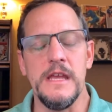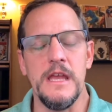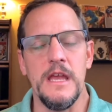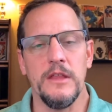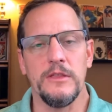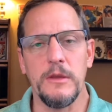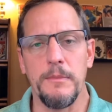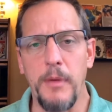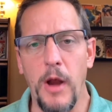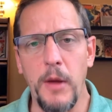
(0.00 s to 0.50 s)

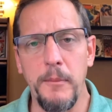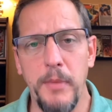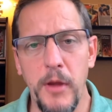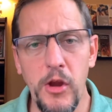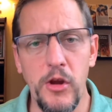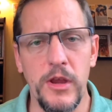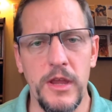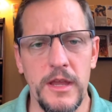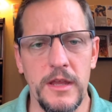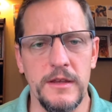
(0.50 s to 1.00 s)
The
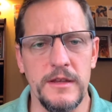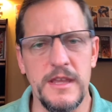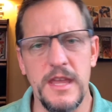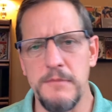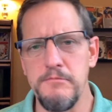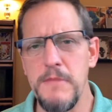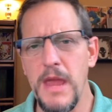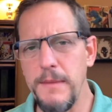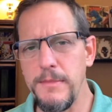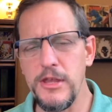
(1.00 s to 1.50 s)
barbarian
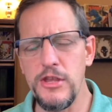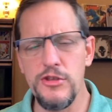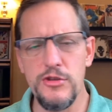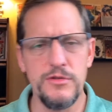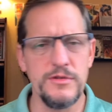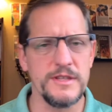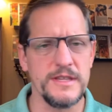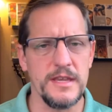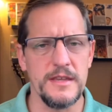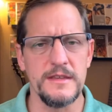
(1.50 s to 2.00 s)
can maybe
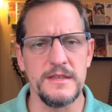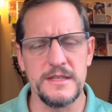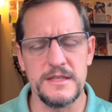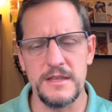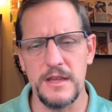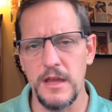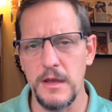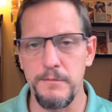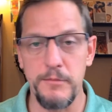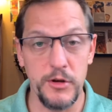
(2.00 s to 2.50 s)
use his
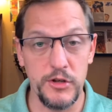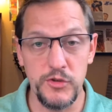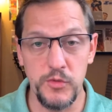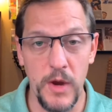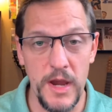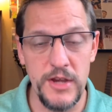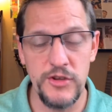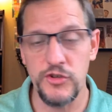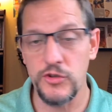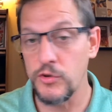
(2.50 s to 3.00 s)

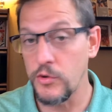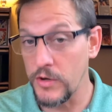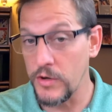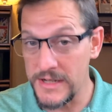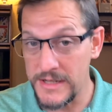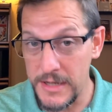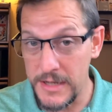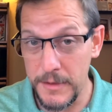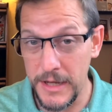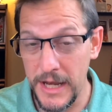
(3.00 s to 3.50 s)
persuasion or
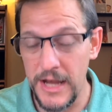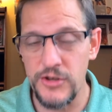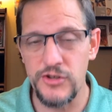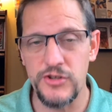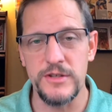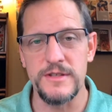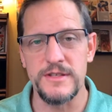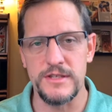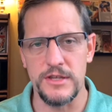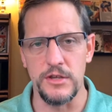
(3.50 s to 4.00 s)

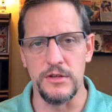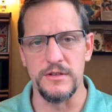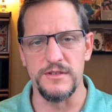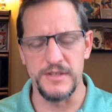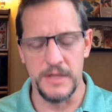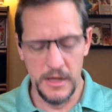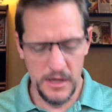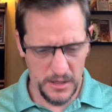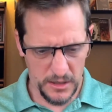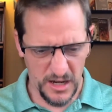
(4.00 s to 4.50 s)
intimidation skills.
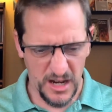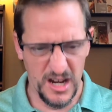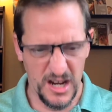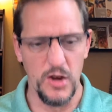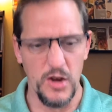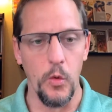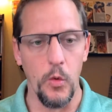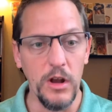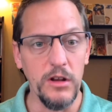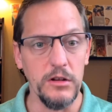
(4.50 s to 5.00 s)
I
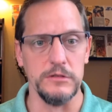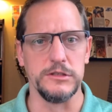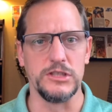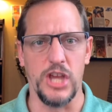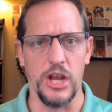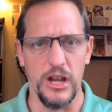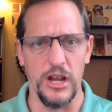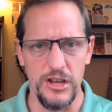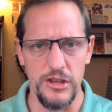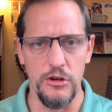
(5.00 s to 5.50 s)
will
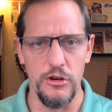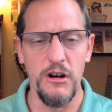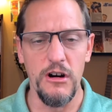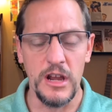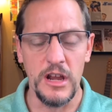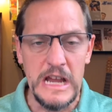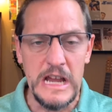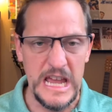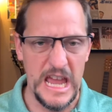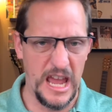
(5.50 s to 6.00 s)
kill you,
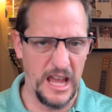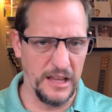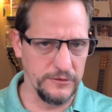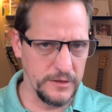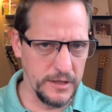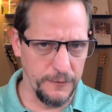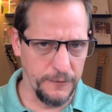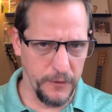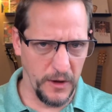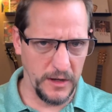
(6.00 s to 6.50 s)
and
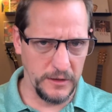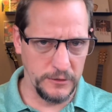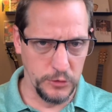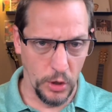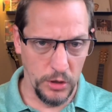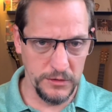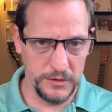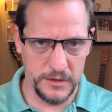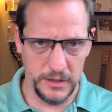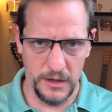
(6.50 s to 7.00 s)
if I
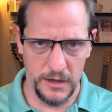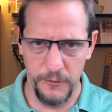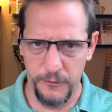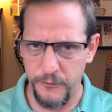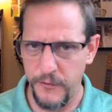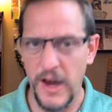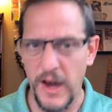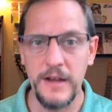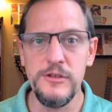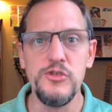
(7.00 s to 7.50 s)
don't, I'll
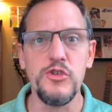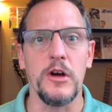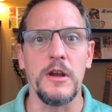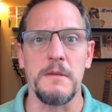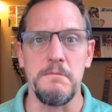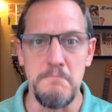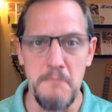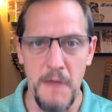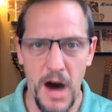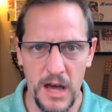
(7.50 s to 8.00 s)
find your
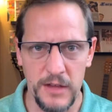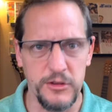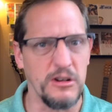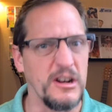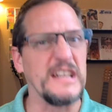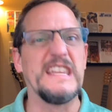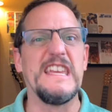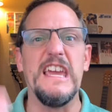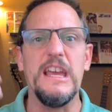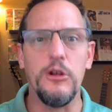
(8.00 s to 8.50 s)
mother
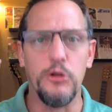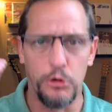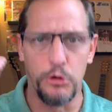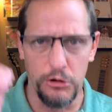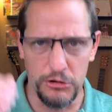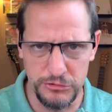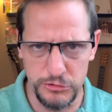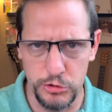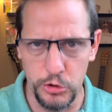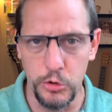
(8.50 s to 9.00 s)
and kill her
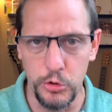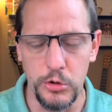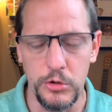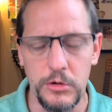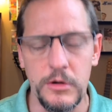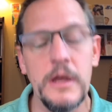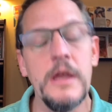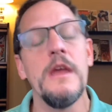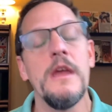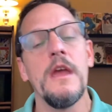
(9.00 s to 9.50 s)
too.
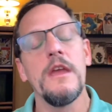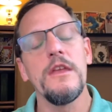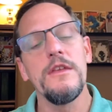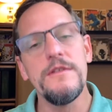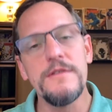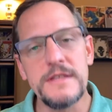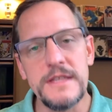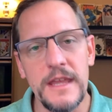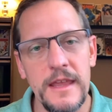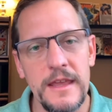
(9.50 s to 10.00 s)

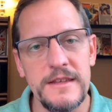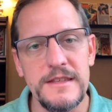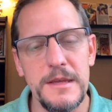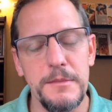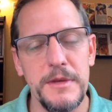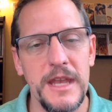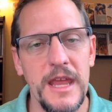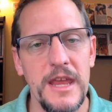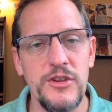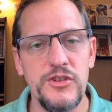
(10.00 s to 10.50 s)
Using
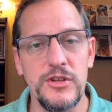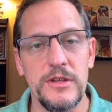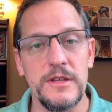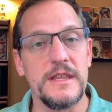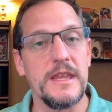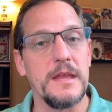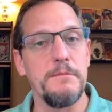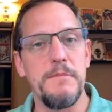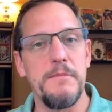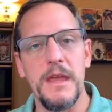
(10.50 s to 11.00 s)
intimidation
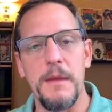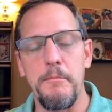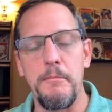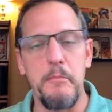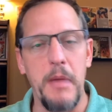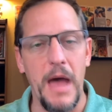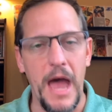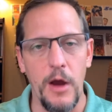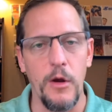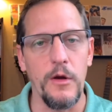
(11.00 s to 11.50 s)
can be a
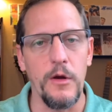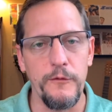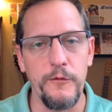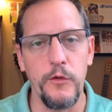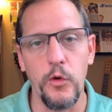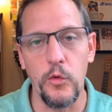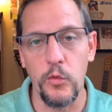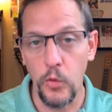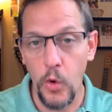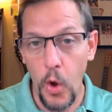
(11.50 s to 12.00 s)

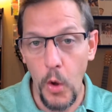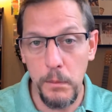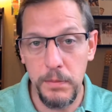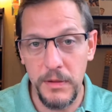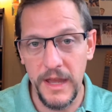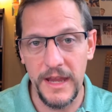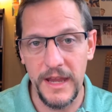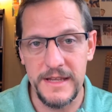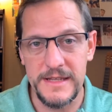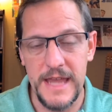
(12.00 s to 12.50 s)
powerful
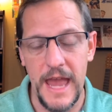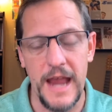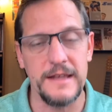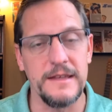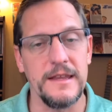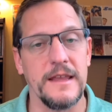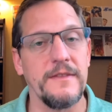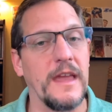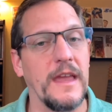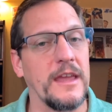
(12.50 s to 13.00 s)
role-playing
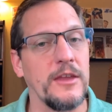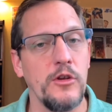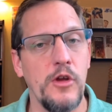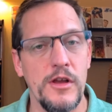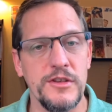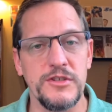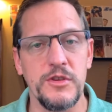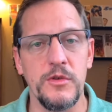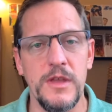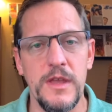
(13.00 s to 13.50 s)
tactic that can
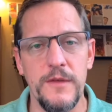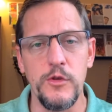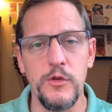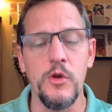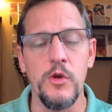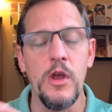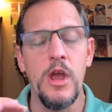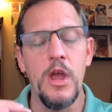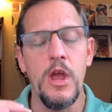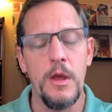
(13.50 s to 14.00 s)
also give you
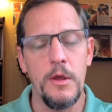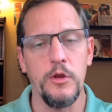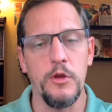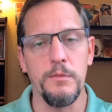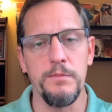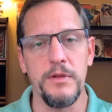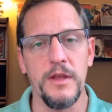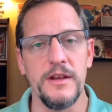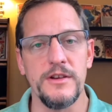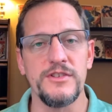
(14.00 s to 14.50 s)
your
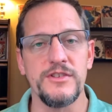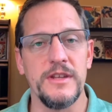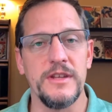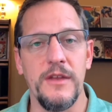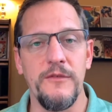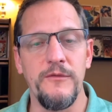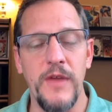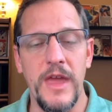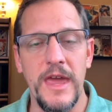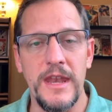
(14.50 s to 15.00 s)
players an
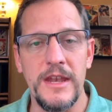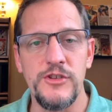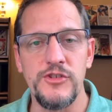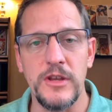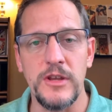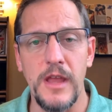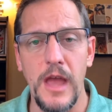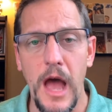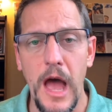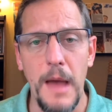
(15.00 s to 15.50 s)
advantage in
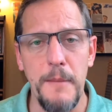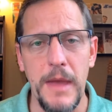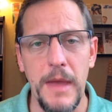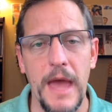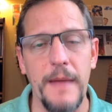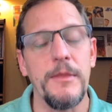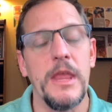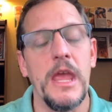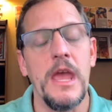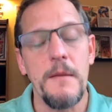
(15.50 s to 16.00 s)
combat.
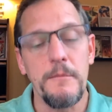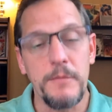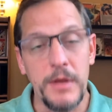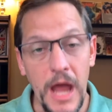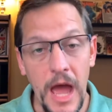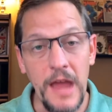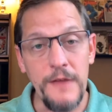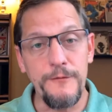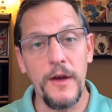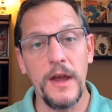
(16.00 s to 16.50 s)
But
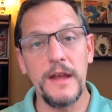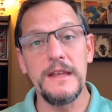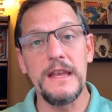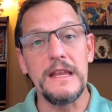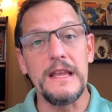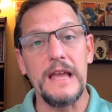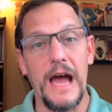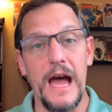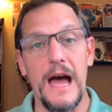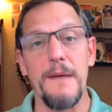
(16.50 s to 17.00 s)
I find in
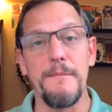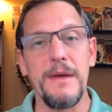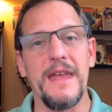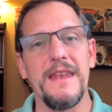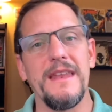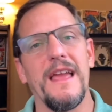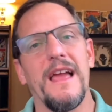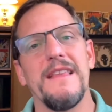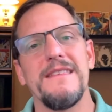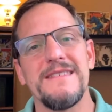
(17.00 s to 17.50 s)

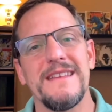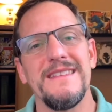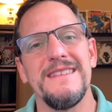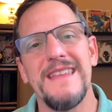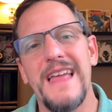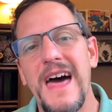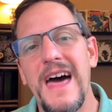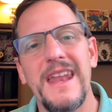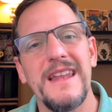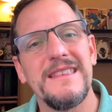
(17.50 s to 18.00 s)
combat, it's a
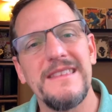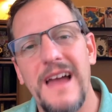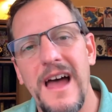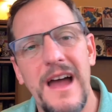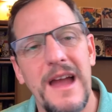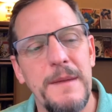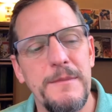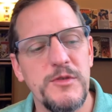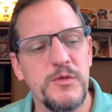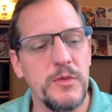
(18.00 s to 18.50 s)
lot of
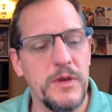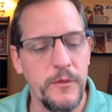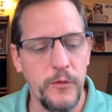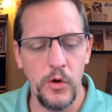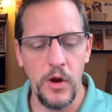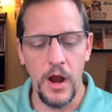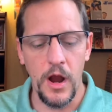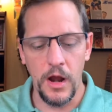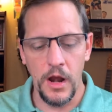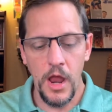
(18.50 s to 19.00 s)
times
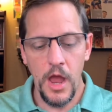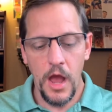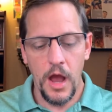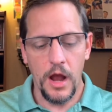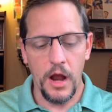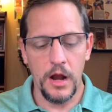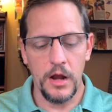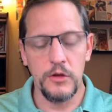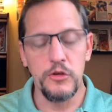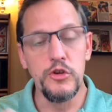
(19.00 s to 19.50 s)
whenever
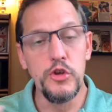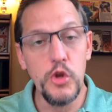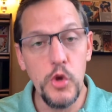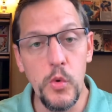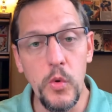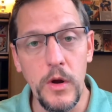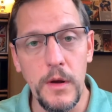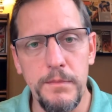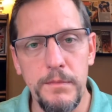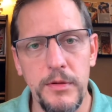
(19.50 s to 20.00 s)
our
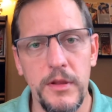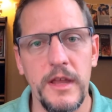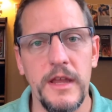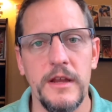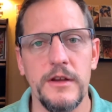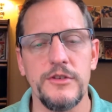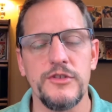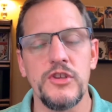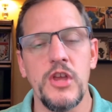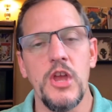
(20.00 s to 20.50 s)
newer
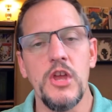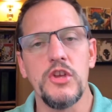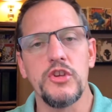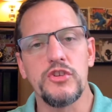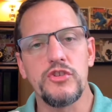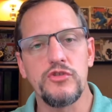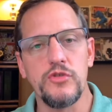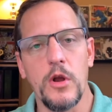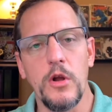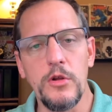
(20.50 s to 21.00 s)
players
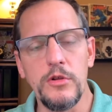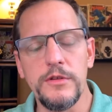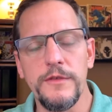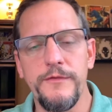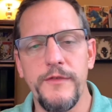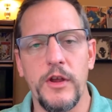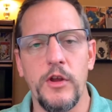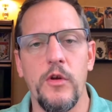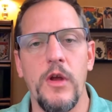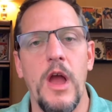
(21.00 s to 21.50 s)
struggle to
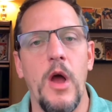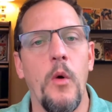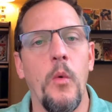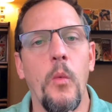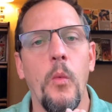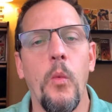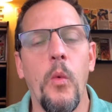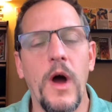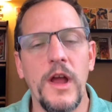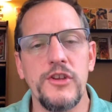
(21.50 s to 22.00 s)
figure out
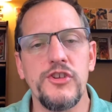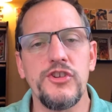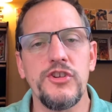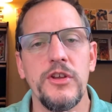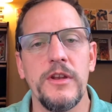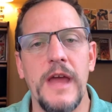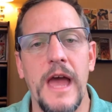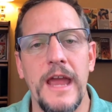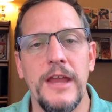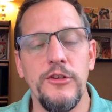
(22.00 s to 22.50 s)
what
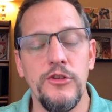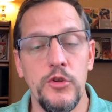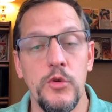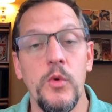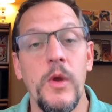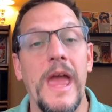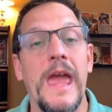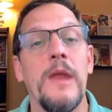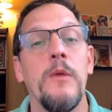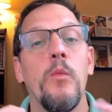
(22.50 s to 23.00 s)
should I
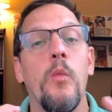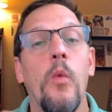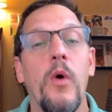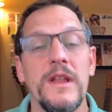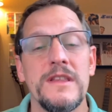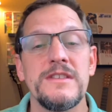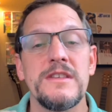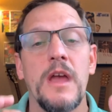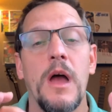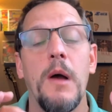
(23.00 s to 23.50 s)
do and
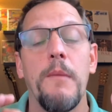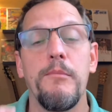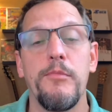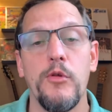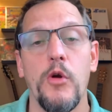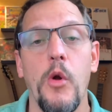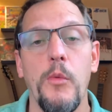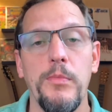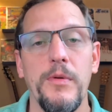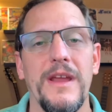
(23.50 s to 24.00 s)
what's
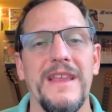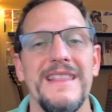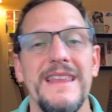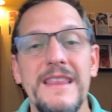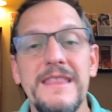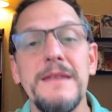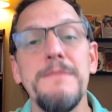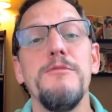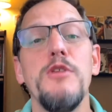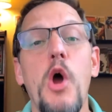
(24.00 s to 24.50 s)
appropriate.
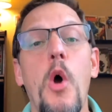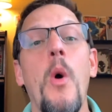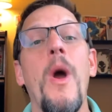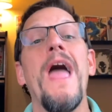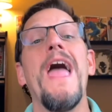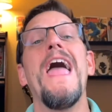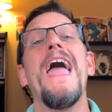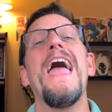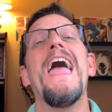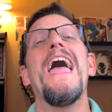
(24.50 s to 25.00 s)
Let them know
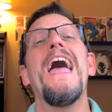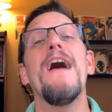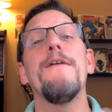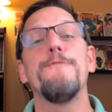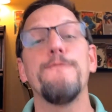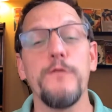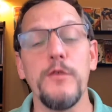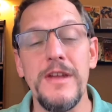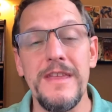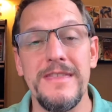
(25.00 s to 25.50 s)

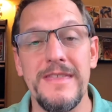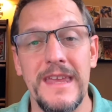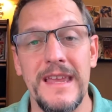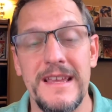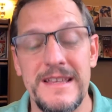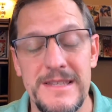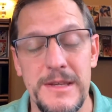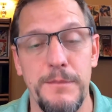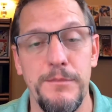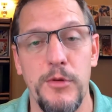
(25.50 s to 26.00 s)
everything
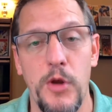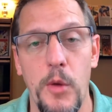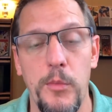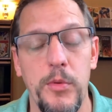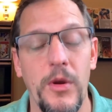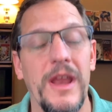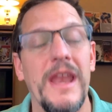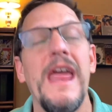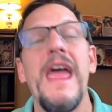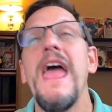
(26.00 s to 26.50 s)
is
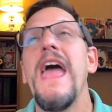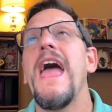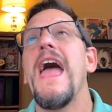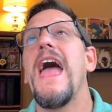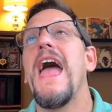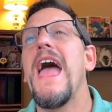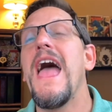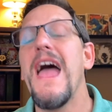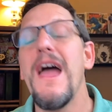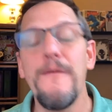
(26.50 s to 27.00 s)
appropriate.
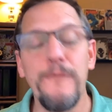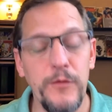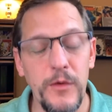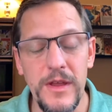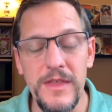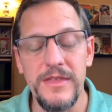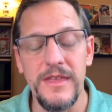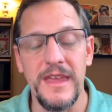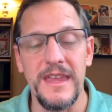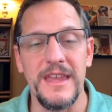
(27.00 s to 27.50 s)

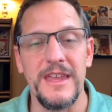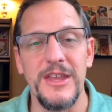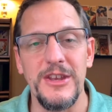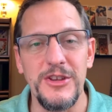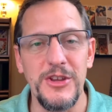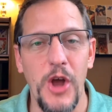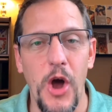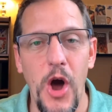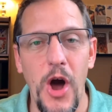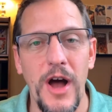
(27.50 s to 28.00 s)
Everything can
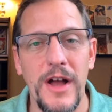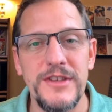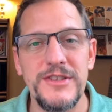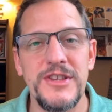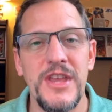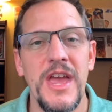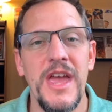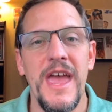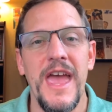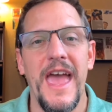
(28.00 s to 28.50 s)
cause
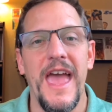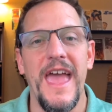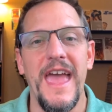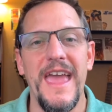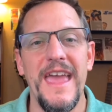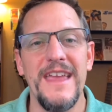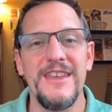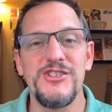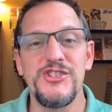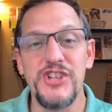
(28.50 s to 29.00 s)

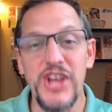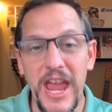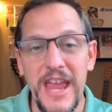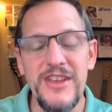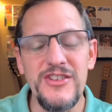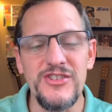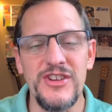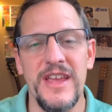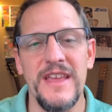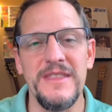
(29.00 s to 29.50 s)
a
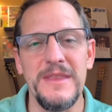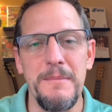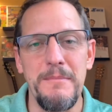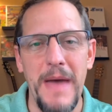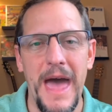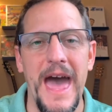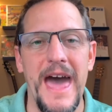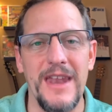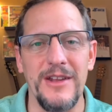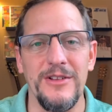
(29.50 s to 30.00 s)
change in the
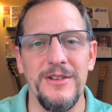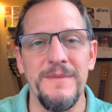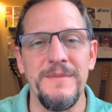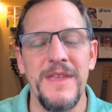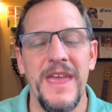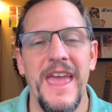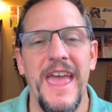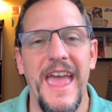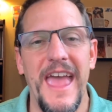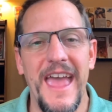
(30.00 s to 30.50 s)
battle.
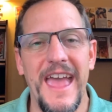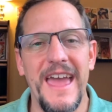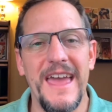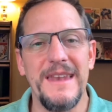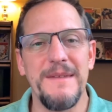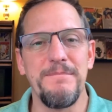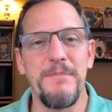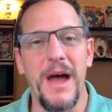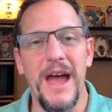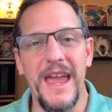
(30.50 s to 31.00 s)

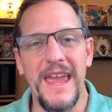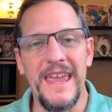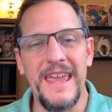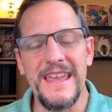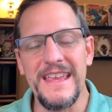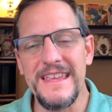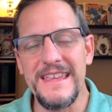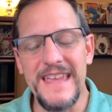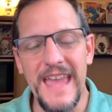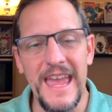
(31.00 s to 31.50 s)
And by
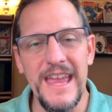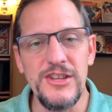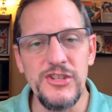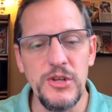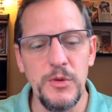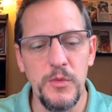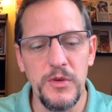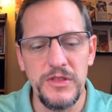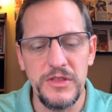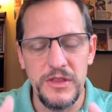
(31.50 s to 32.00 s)

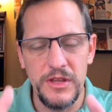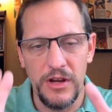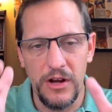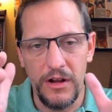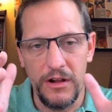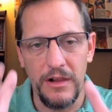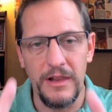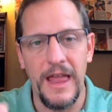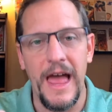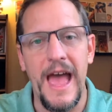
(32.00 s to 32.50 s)
engaging with their
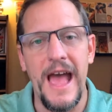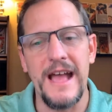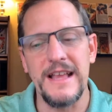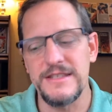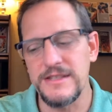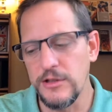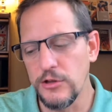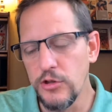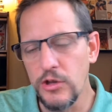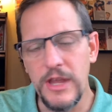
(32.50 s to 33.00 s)

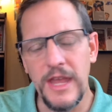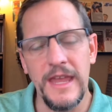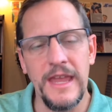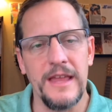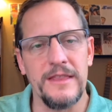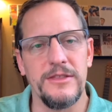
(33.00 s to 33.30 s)
class, looking at